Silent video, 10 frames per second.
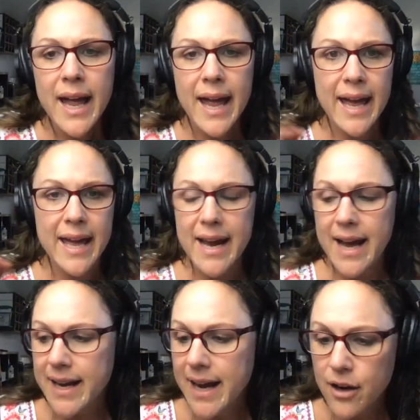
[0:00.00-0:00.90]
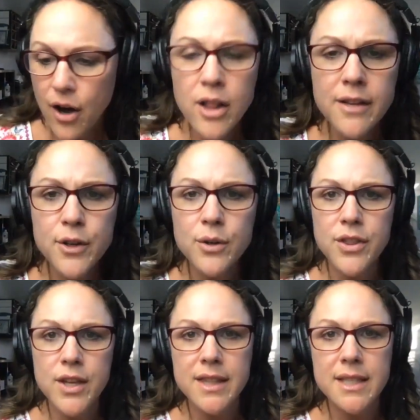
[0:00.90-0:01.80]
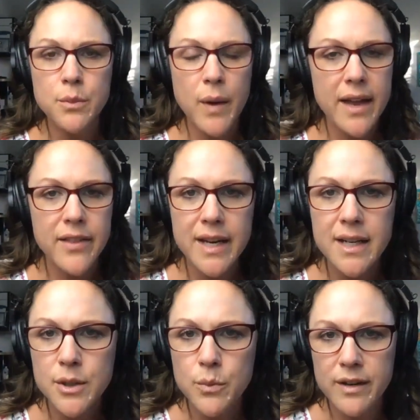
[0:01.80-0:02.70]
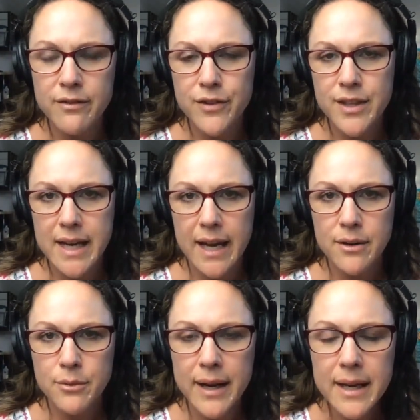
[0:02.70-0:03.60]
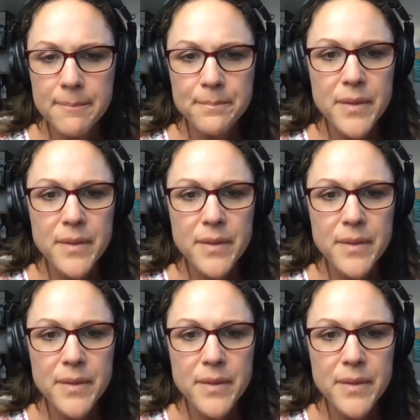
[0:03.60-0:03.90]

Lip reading: and I got all of you to think this way. And that is a win for the day, right?